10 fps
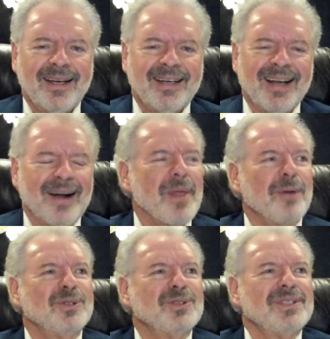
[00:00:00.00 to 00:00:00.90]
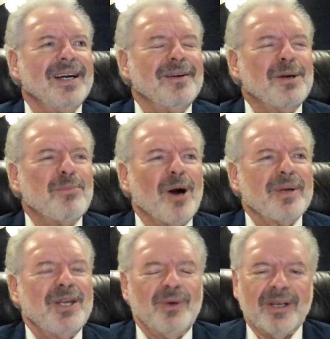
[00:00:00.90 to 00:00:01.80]
Yeah. I was at a
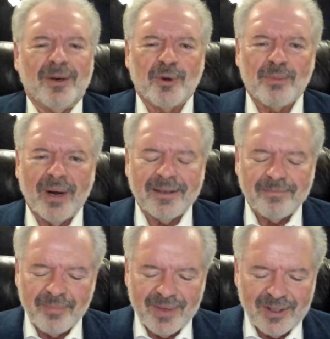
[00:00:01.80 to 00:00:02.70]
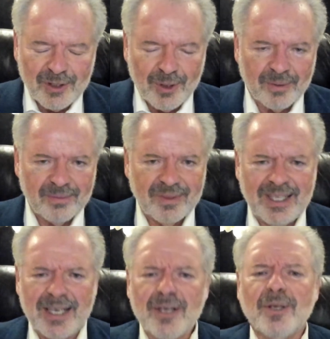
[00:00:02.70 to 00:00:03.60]
barbecue dinner with my sister
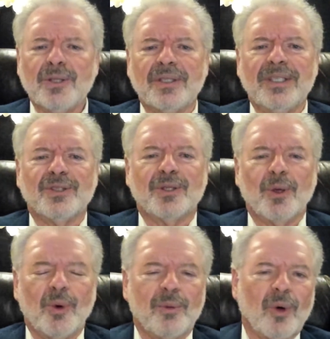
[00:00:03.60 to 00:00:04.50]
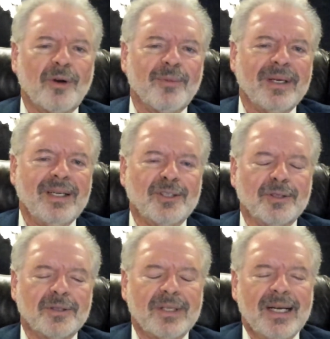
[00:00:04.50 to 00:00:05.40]
years and years ago when one of my
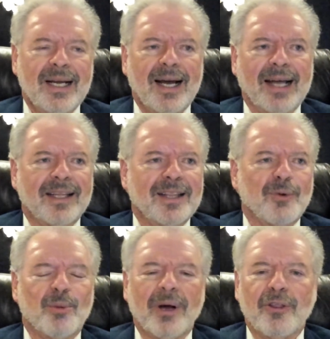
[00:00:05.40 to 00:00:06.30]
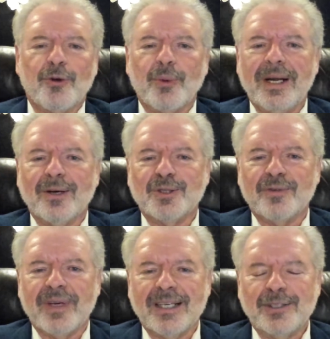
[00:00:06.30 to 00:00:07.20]
nieces, I think they were about 3 years of
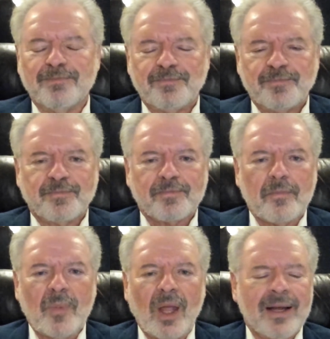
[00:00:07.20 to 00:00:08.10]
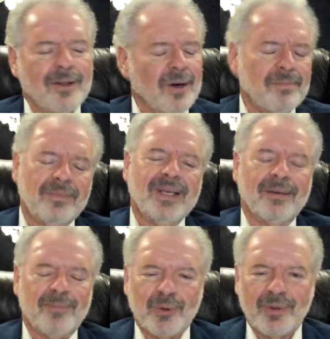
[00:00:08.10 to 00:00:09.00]
age, and they're
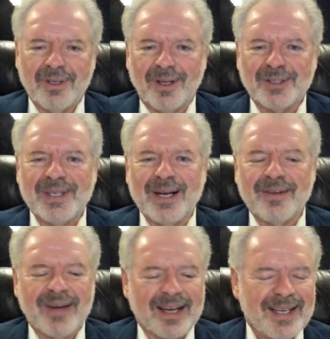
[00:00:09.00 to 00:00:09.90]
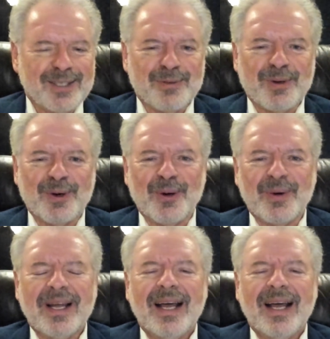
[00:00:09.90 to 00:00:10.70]
both adults now. They've got kids of their own.